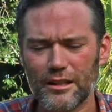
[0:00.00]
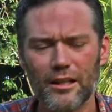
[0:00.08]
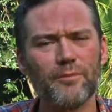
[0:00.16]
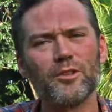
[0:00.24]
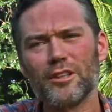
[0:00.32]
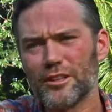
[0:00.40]

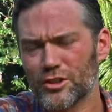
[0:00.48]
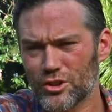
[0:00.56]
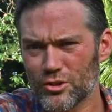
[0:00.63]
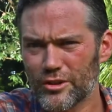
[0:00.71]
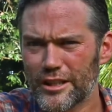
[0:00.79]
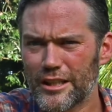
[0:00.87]
I'm doing a
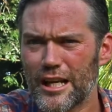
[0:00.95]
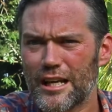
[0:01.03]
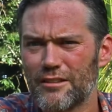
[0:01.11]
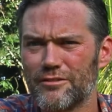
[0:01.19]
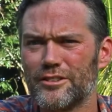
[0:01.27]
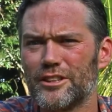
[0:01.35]
story
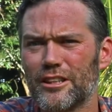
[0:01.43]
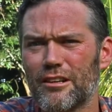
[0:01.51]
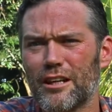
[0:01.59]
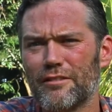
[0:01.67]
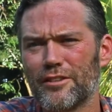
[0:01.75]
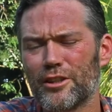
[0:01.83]
now for
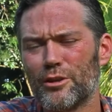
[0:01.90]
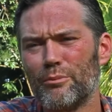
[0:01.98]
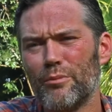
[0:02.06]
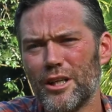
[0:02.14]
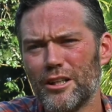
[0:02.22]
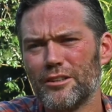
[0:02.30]
Geographic on
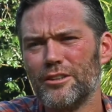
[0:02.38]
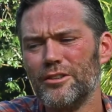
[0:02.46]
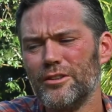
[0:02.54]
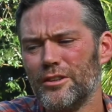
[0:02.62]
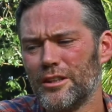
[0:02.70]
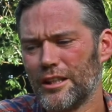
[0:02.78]
Manu.